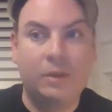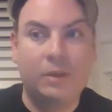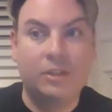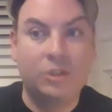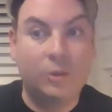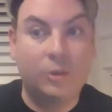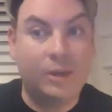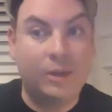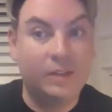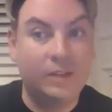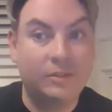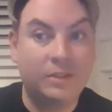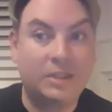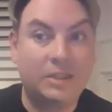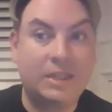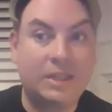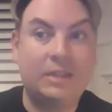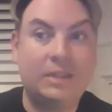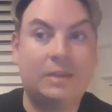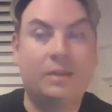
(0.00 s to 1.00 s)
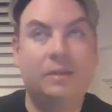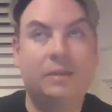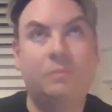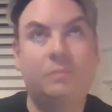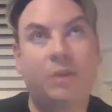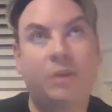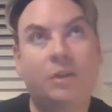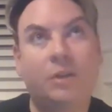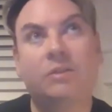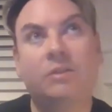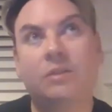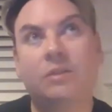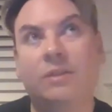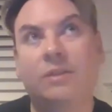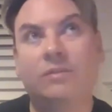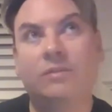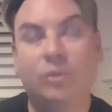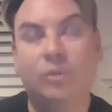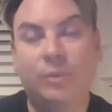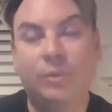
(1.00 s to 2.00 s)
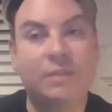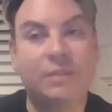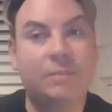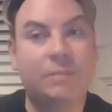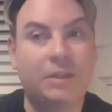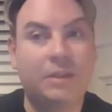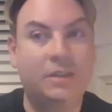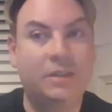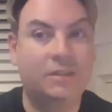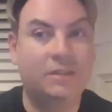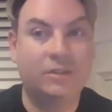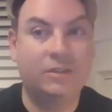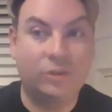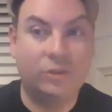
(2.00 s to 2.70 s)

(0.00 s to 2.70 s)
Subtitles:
So I have to say that I personally have no experience at